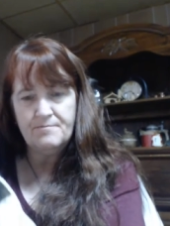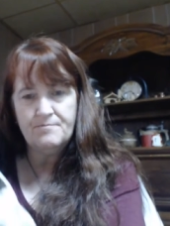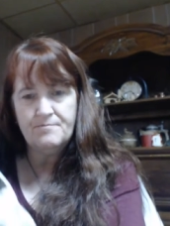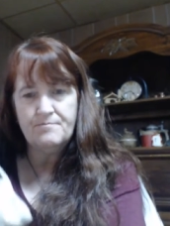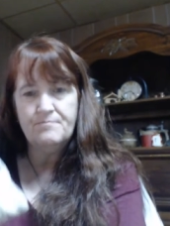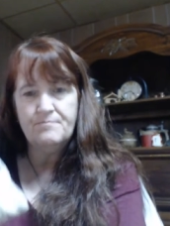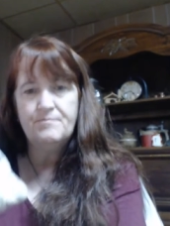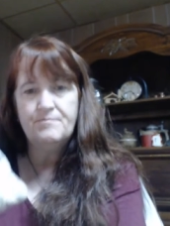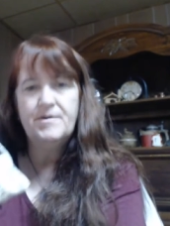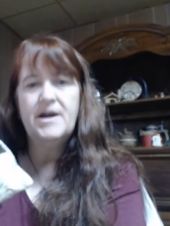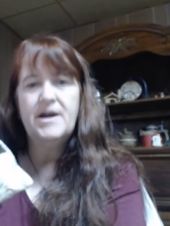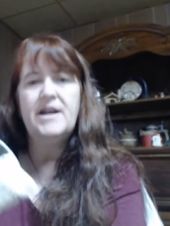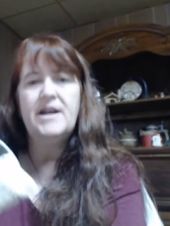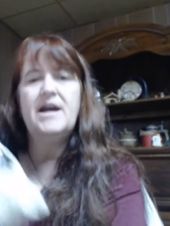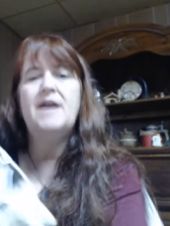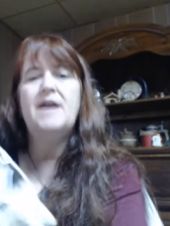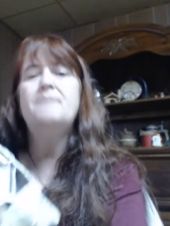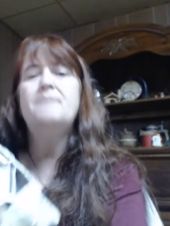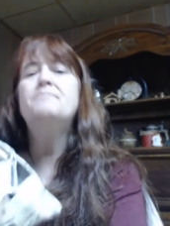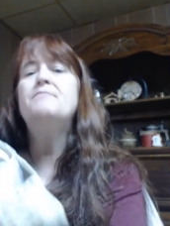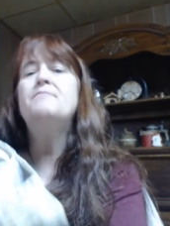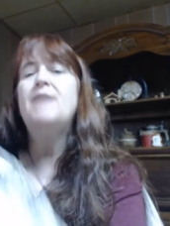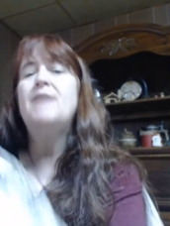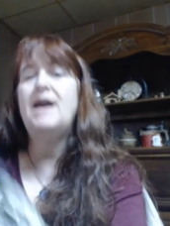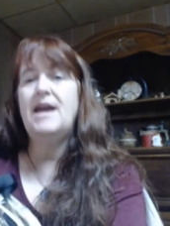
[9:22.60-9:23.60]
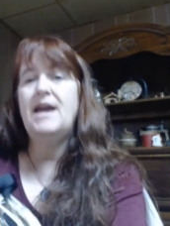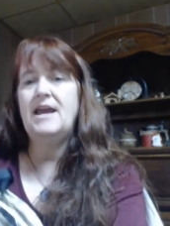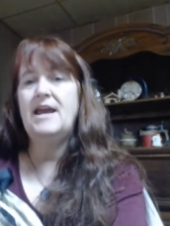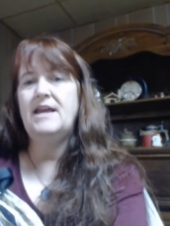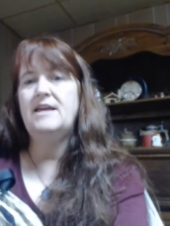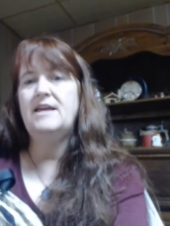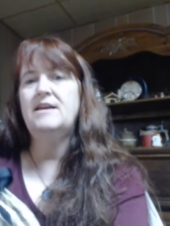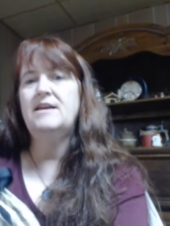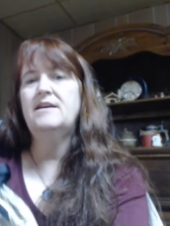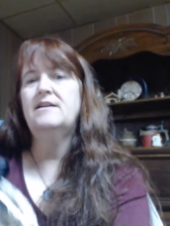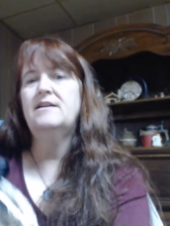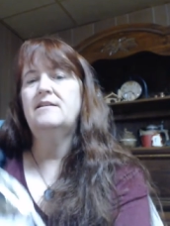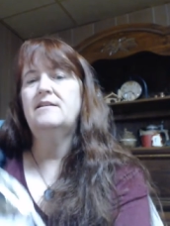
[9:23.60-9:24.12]
but I may
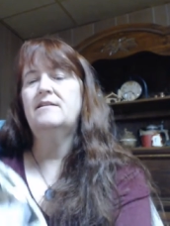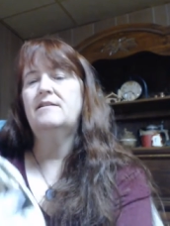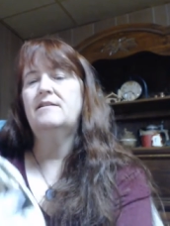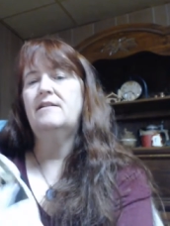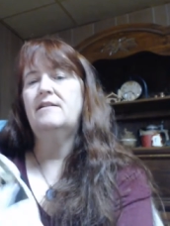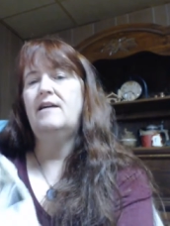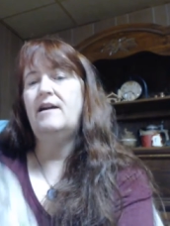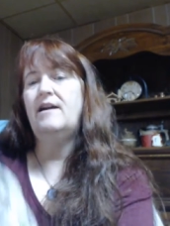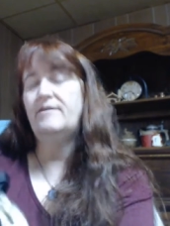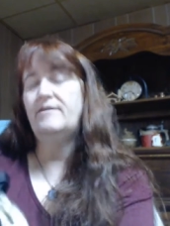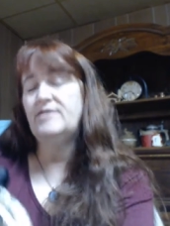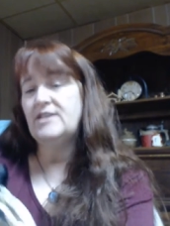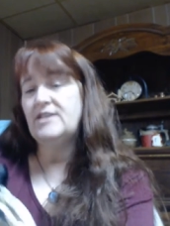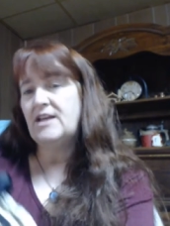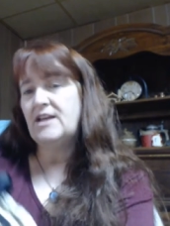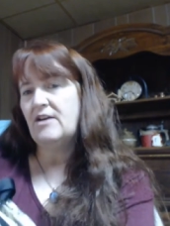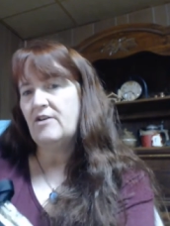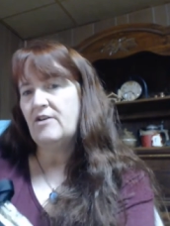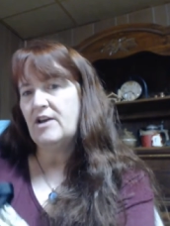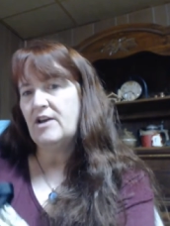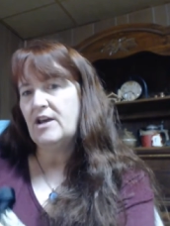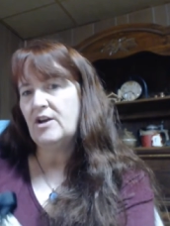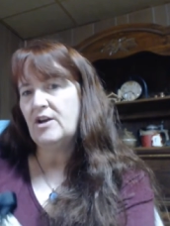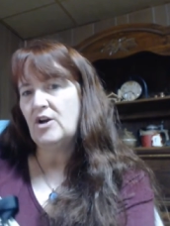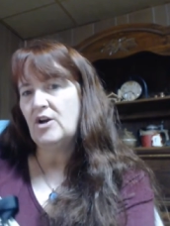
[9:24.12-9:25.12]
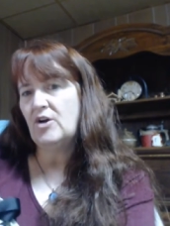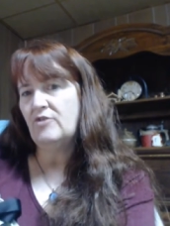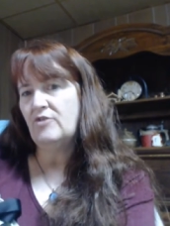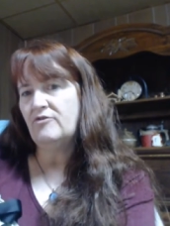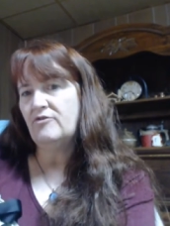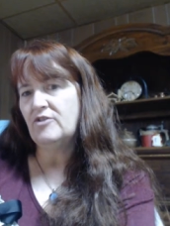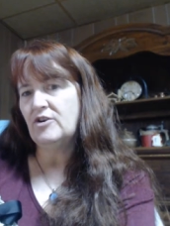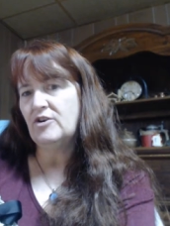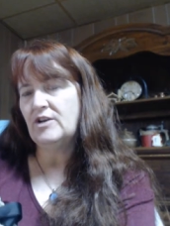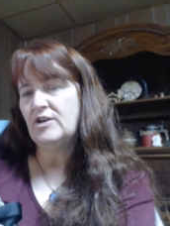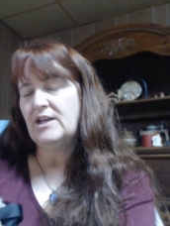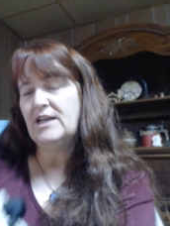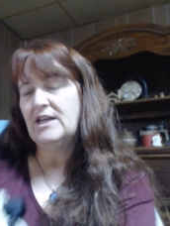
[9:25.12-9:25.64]
have to carry it
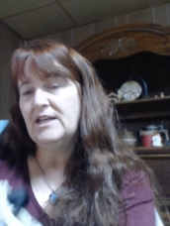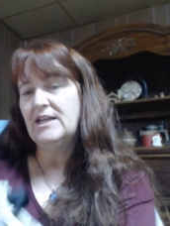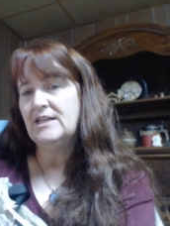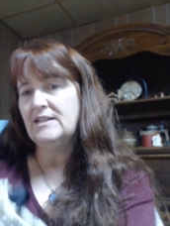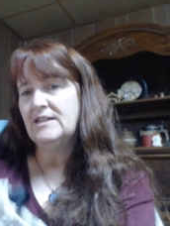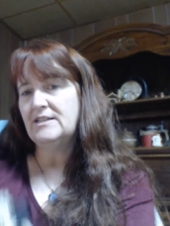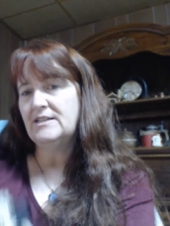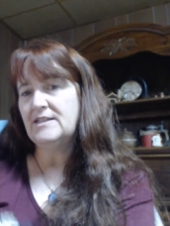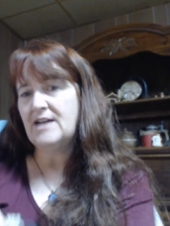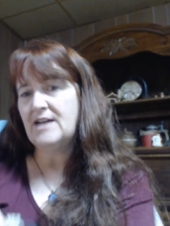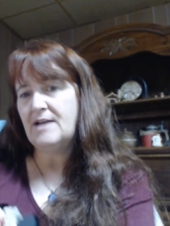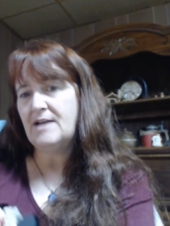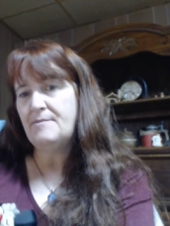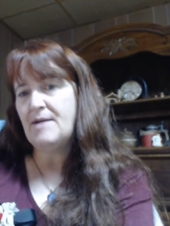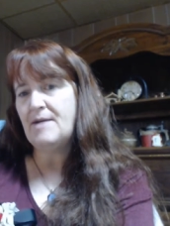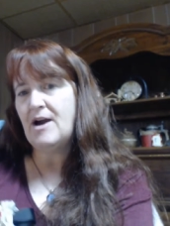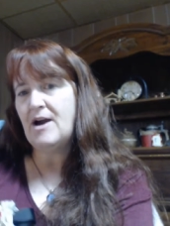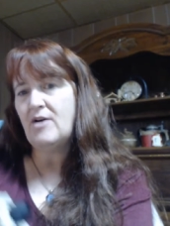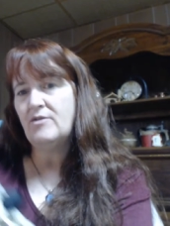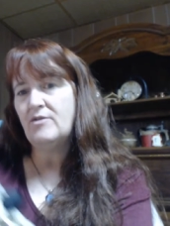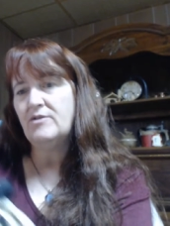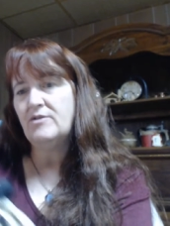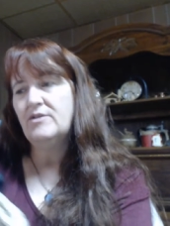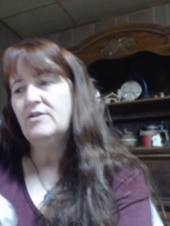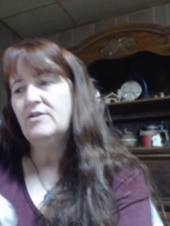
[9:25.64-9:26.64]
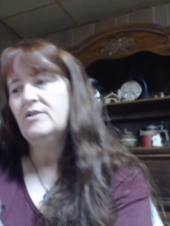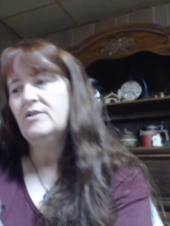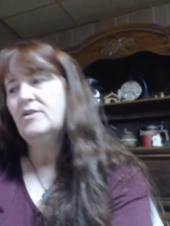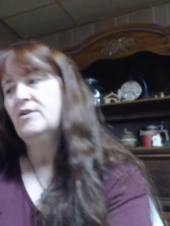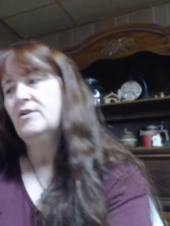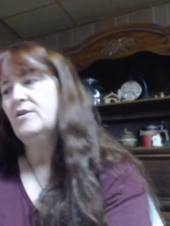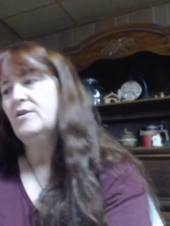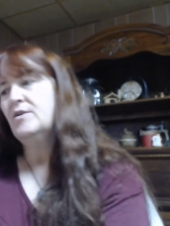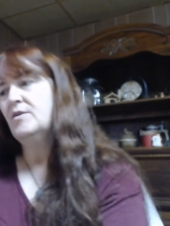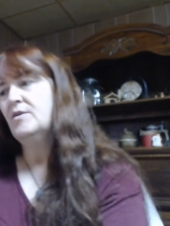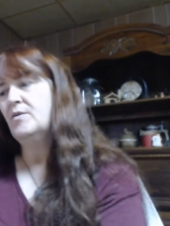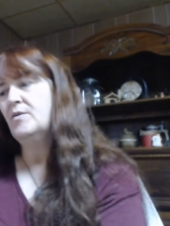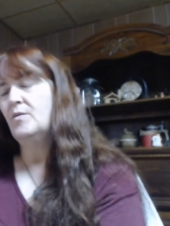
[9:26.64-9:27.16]
over in timeout
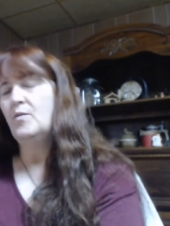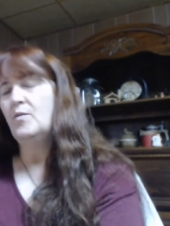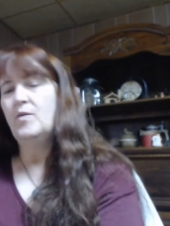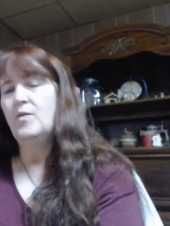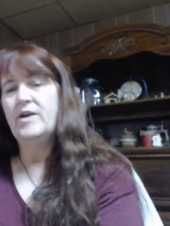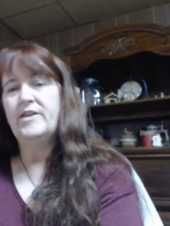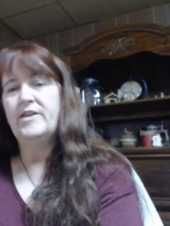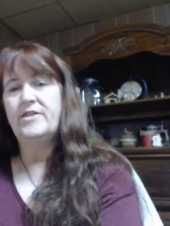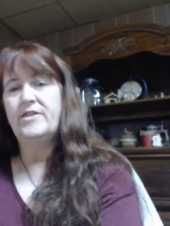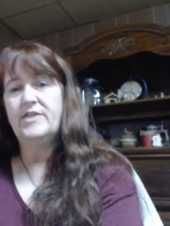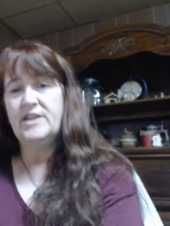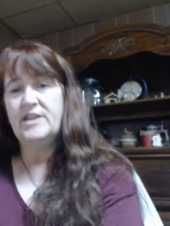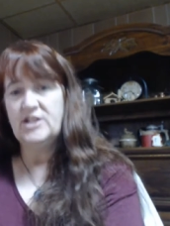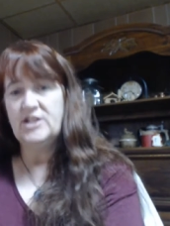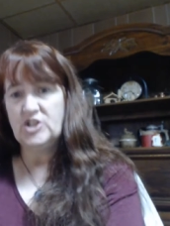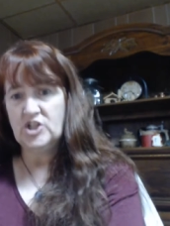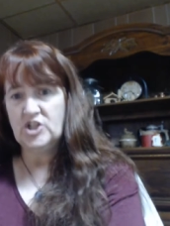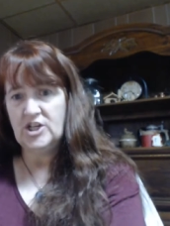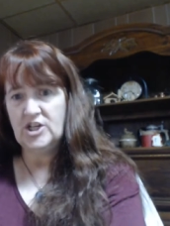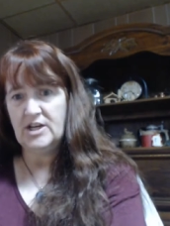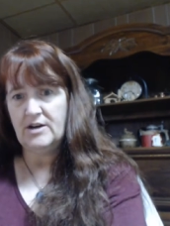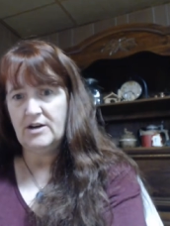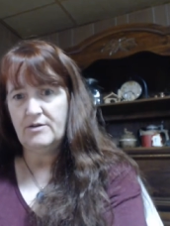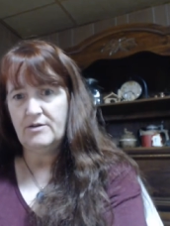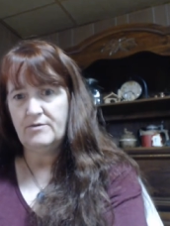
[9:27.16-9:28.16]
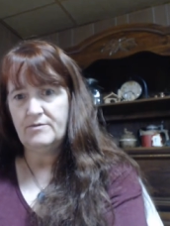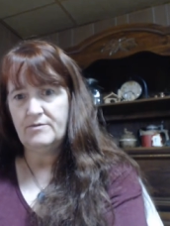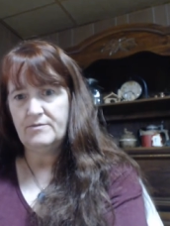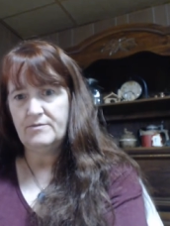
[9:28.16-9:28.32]
with the Geo.